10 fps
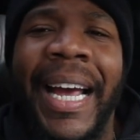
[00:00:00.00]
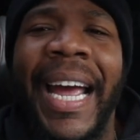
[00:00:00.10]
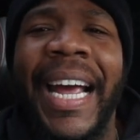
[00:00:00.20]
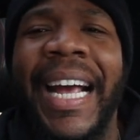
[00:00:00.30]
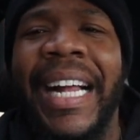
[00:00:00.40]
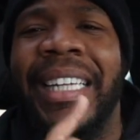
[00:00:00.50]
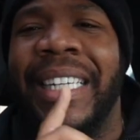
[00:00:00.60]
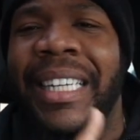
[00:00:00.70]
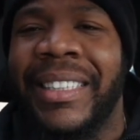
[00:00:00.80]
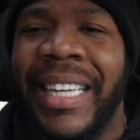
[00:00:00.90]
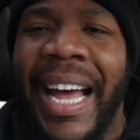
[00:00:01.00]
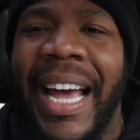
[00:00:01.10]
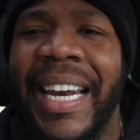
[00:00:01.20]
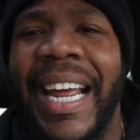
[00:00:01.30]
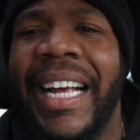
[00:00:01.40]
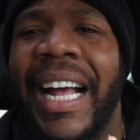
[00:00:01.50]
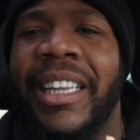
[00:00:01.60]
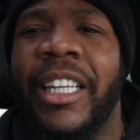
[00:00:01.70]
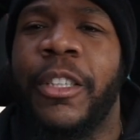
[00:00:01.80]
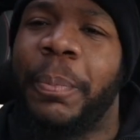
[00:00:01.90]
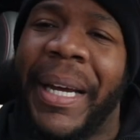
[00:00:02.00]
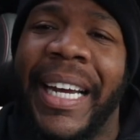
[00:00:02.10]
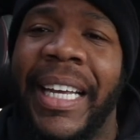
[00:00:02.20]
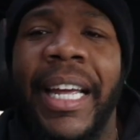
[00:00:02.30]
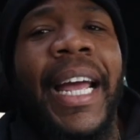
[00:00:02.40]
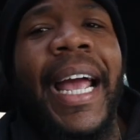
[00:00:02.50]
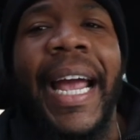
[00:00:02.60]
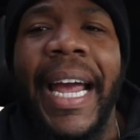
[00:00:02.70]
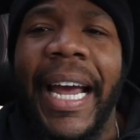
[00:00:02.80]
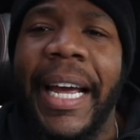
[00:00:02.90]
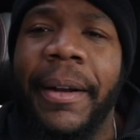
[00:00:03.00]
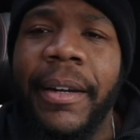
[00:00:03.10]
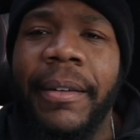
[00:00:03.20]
it got the design, it got the speed, and